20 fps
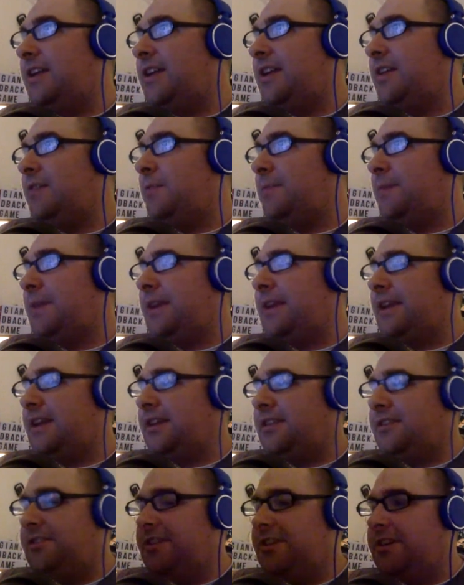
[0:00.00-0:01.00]
he will be
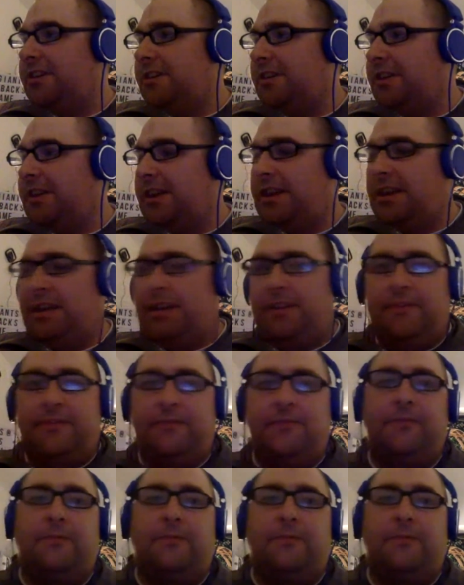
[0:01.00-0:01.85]
next year in his